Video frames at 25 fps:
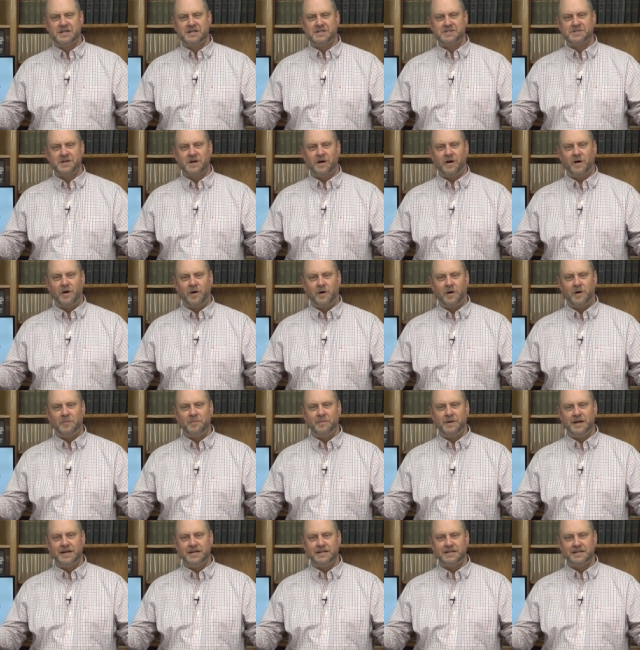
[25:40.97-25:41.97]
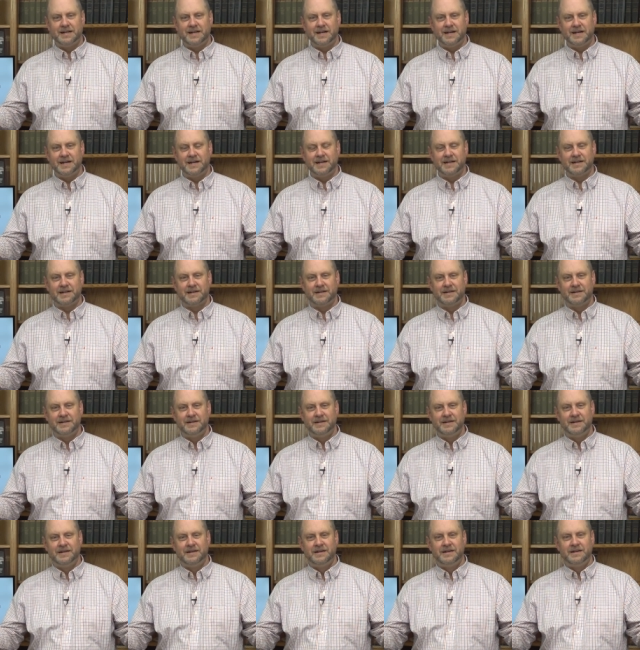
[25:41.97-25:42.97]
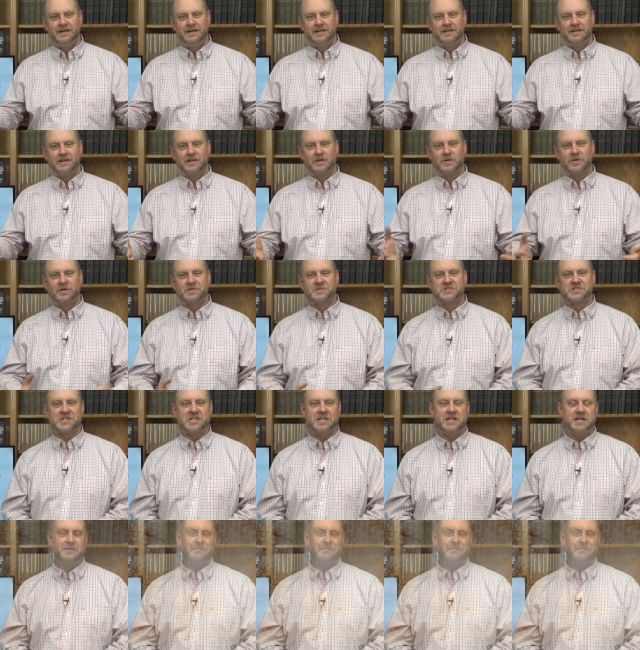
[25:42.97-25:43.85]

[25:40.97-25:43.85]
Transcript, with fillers: to all mankind. The Lord said